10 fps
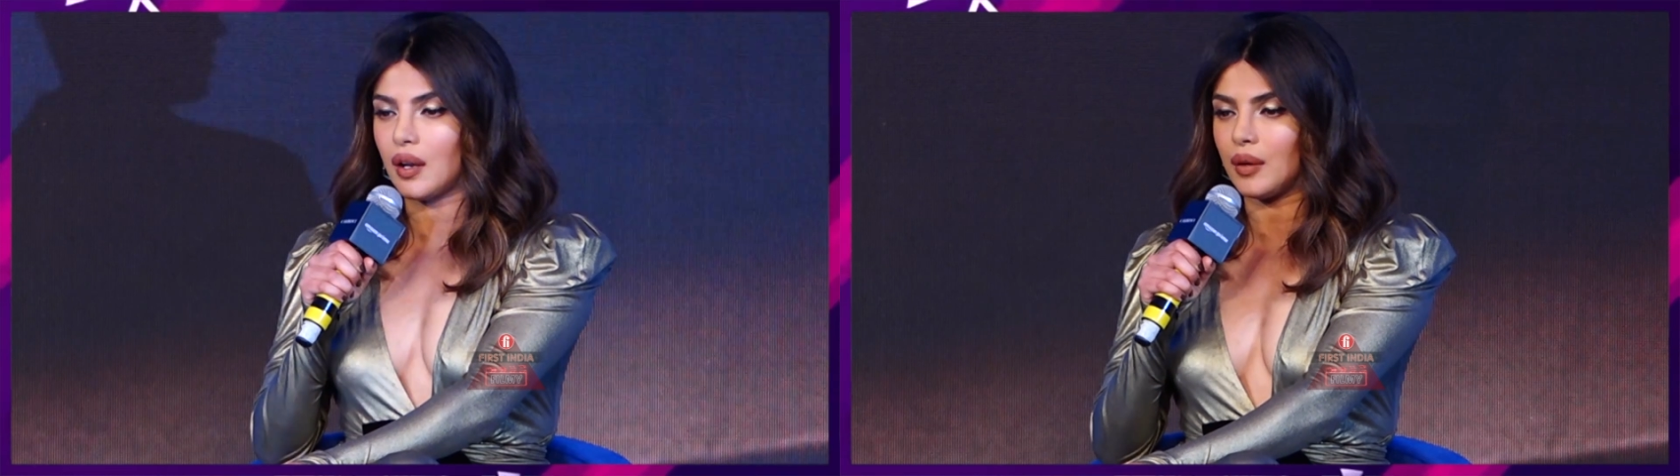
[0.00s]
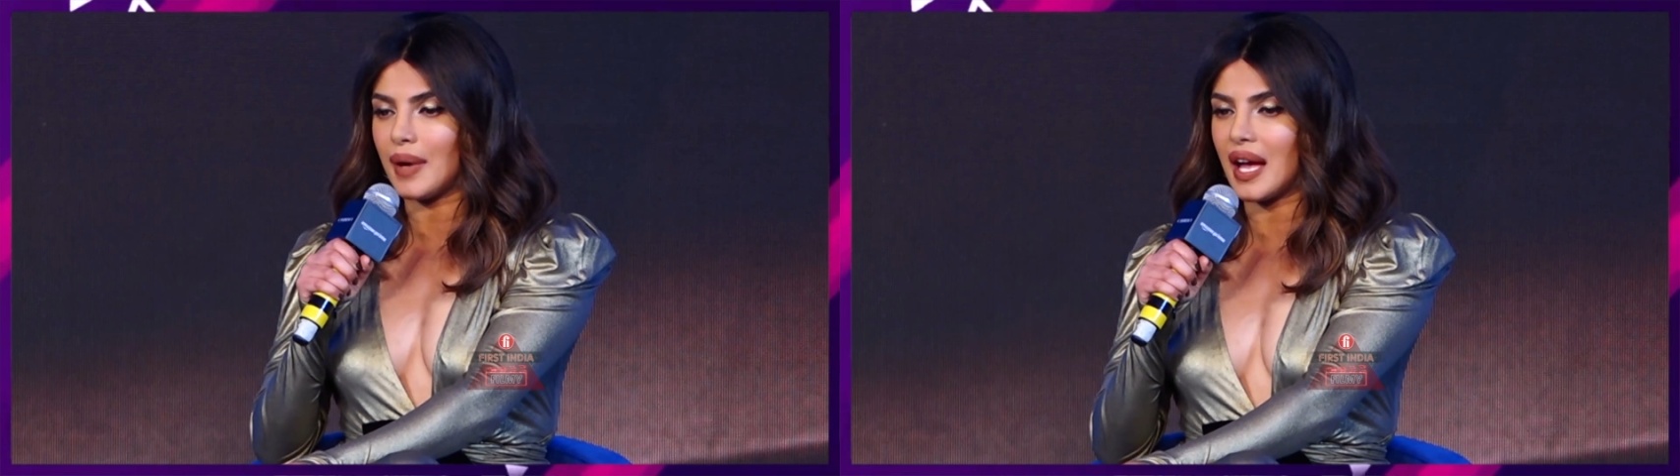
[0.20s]

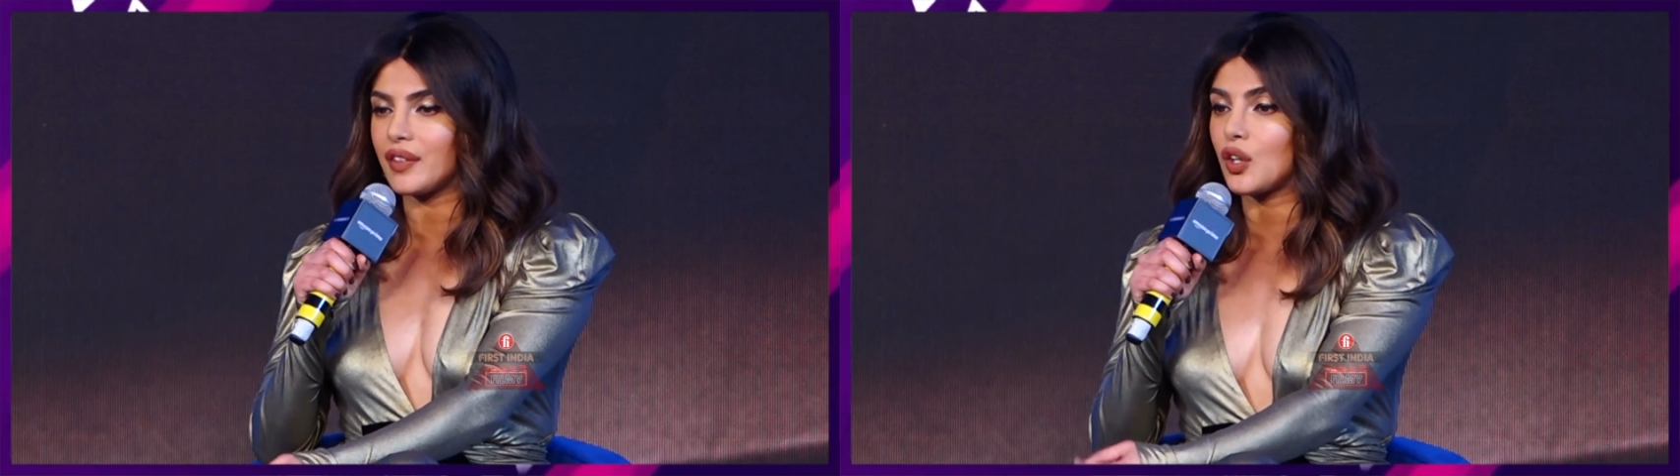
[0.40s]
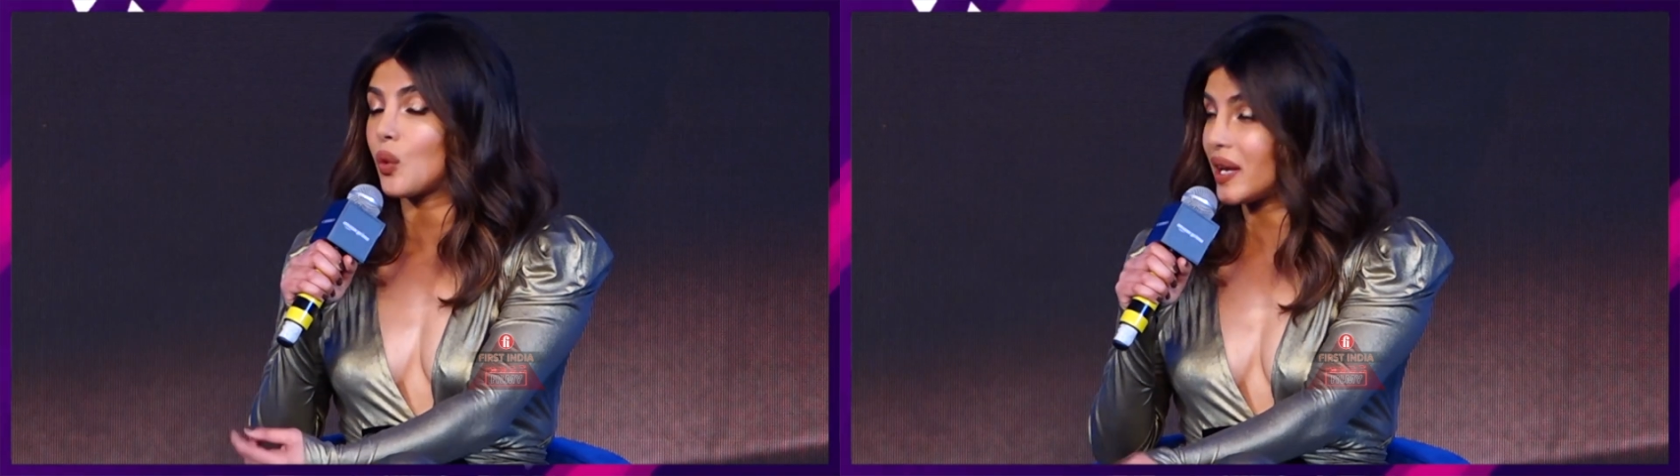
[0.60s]
have
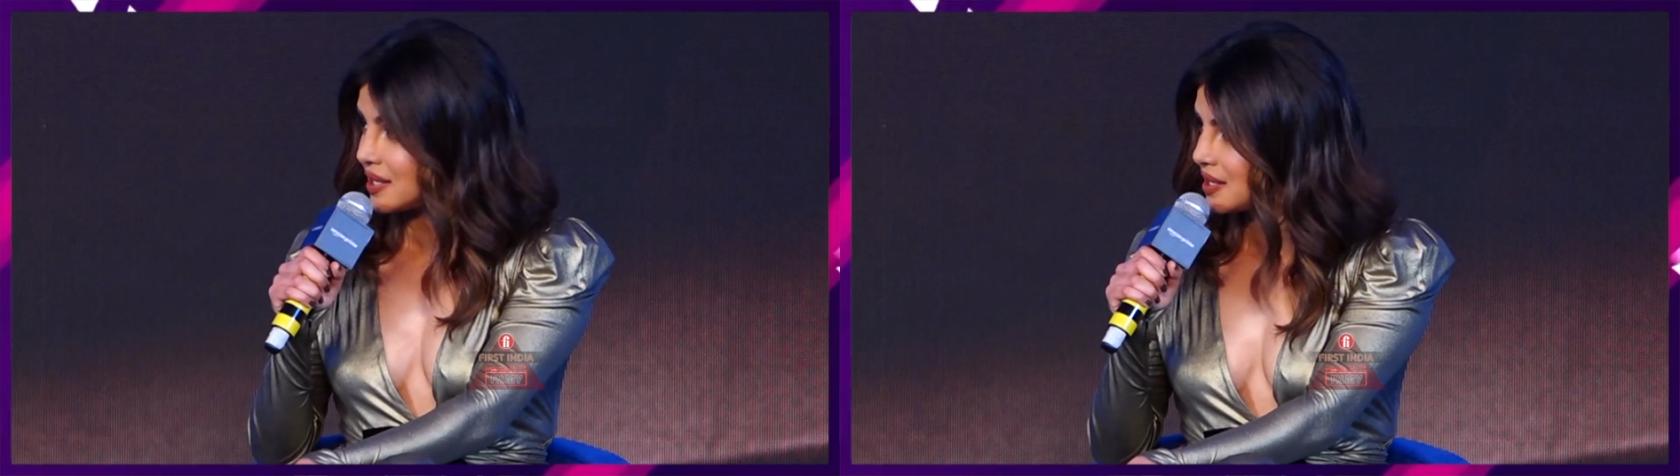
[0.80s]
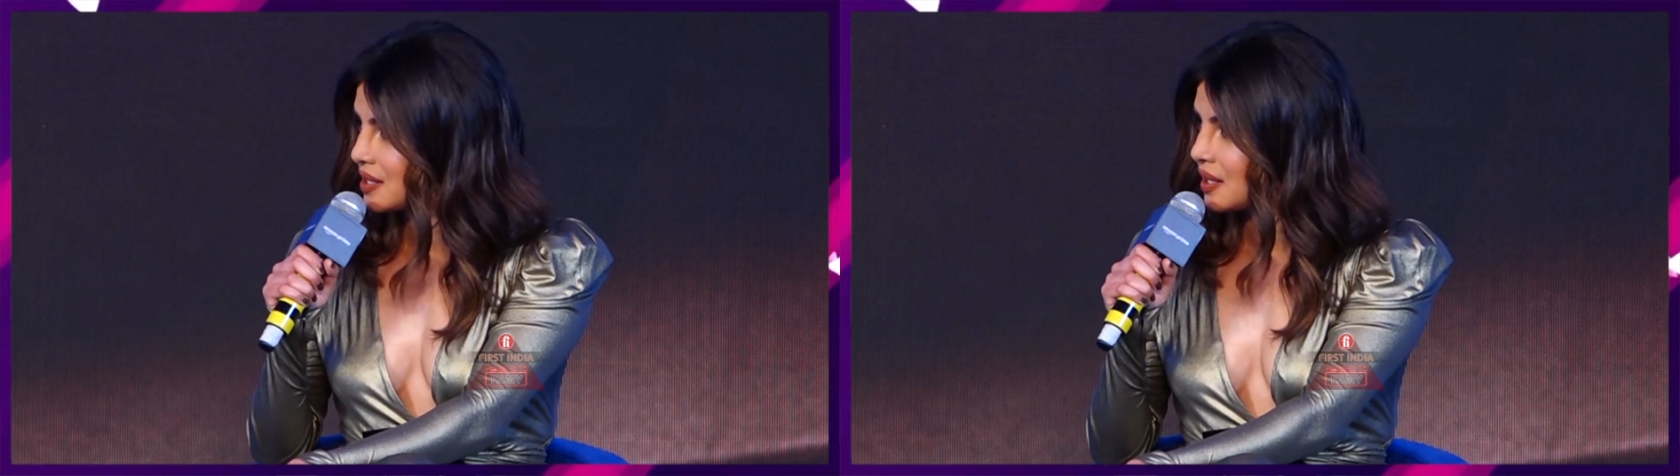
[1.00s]
a
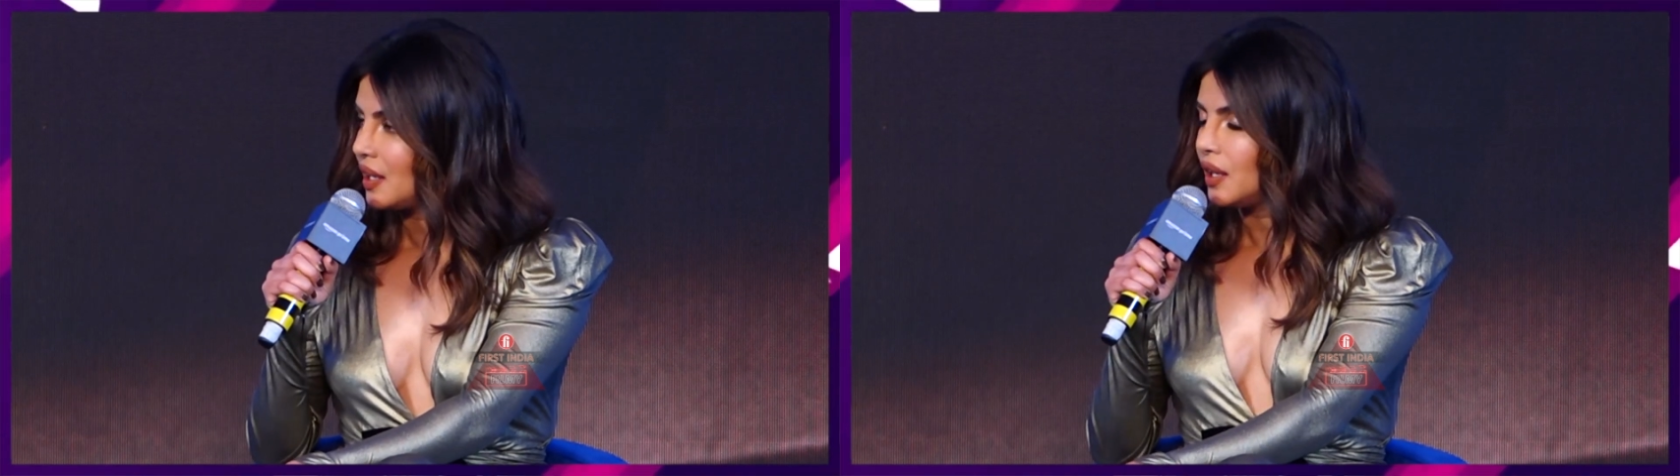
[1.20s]
quest